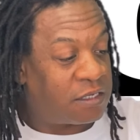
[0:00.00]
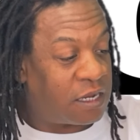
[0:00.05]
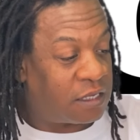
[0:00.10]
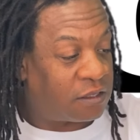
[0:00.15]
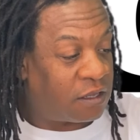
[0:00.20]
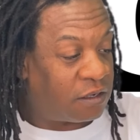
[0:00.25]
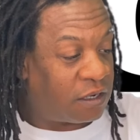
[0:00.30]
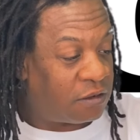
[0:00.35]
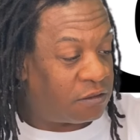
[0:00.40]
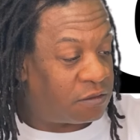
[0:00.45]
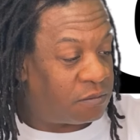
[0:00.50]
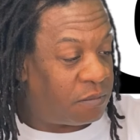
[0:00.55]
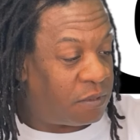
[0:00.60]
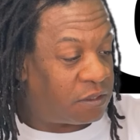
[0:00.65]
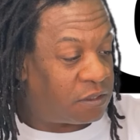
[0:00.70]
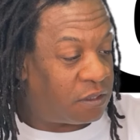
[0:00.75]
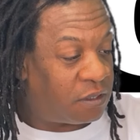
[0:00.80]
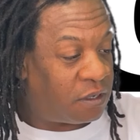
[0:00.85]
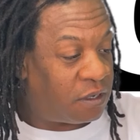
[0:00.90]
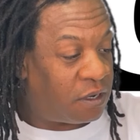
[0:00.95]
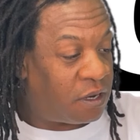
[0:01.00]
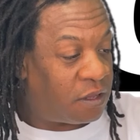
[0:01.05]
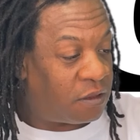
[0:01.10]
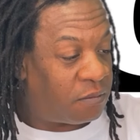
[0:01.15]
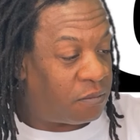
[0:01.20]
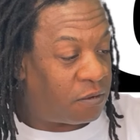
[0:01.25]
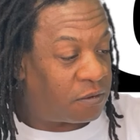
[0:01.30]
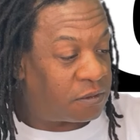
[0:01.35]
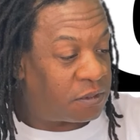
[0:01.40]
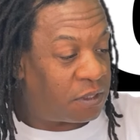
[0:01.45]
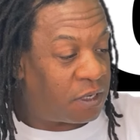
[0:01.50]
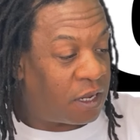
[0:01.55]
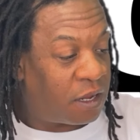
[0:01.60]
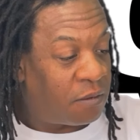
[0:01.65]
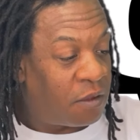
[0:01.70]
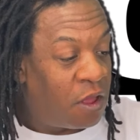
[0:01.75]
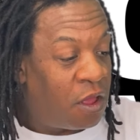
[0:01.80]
I thought they was mentioning another person there.